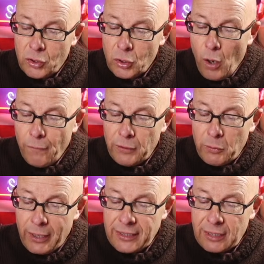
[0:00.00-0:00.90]
coffee
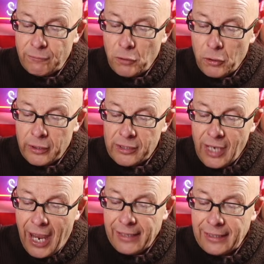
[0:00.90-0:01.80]
waiting for us
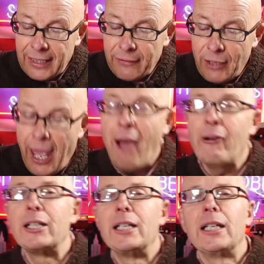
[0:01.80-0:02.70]
at the given
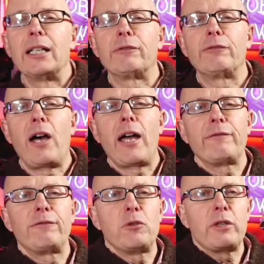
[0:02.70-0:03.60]
hour at
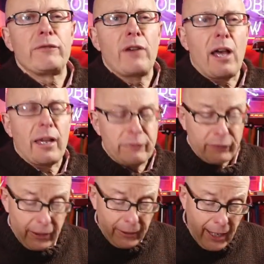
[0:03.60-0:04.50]
5:45
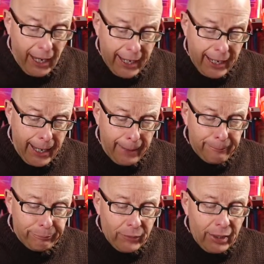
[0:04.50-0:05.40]

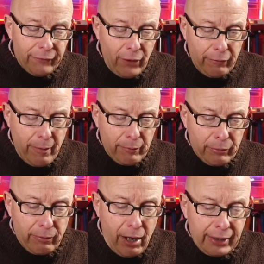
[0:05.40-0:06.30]
a.m. If I remember
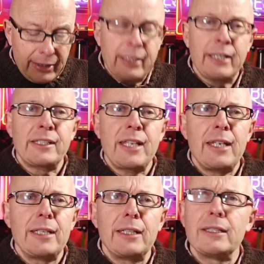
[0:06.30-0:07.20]
rightly, they're
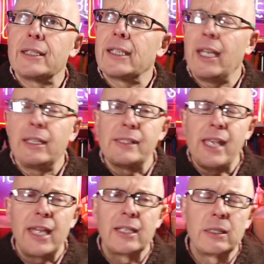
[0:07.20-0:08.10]
staying in the King's
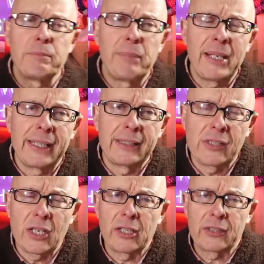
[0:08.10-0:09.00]
Head in
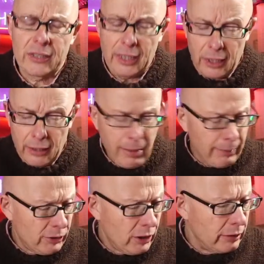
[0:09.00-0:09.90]
Billingshurst, and I'm
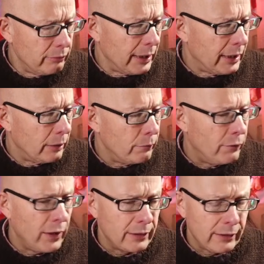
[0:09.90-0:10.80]
absolutely
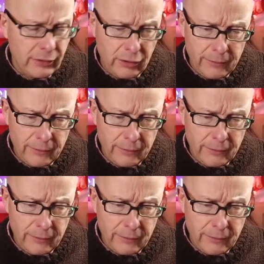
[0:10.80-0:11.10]
convinced